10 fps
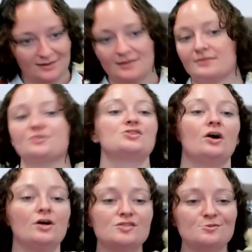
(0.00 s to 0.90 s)
There's
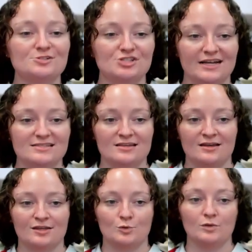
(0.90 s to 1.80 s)
also a chance
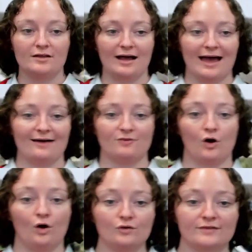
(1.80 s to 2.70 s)
you will have
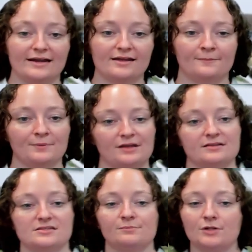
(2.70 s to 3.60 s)
already completed
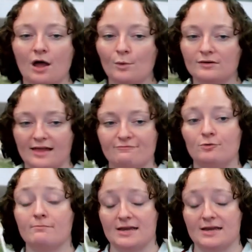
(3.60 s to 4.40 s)
some lower level